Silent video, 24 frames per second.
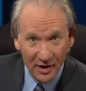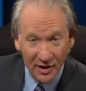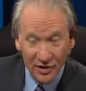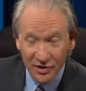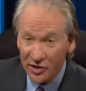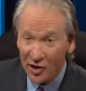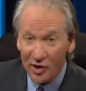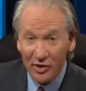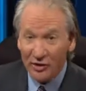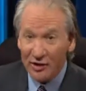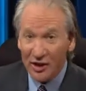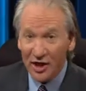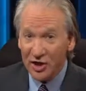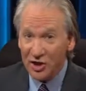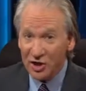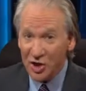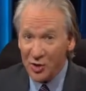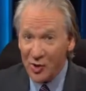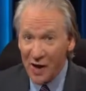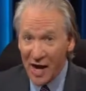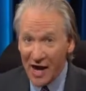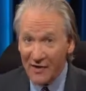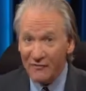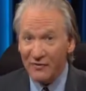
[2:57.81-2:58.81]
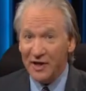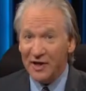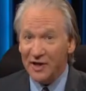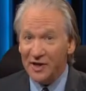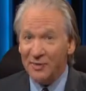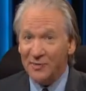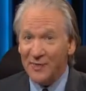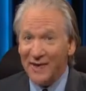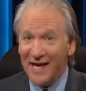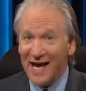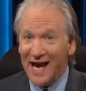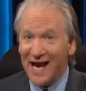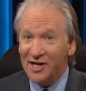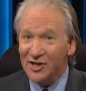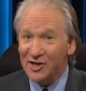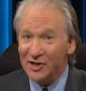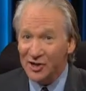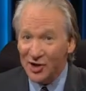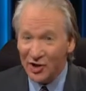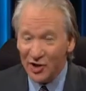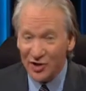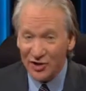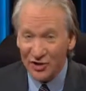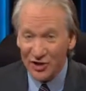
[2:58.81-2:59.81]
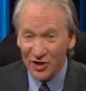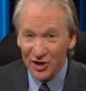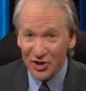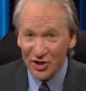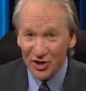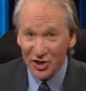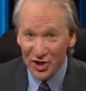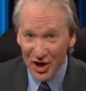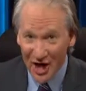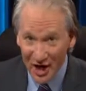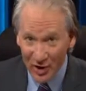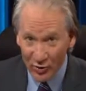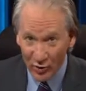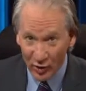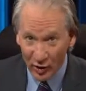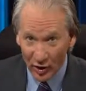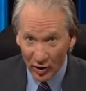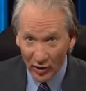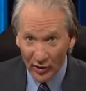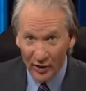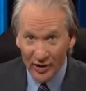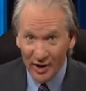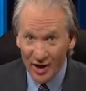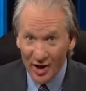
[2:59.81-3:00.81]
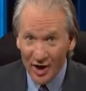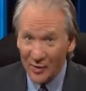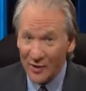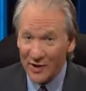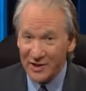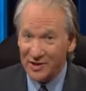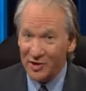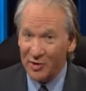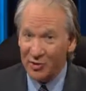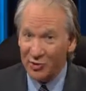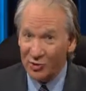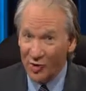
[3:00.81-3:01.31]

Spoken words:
Certainly too heavy to be a surgeon general. You know, it's a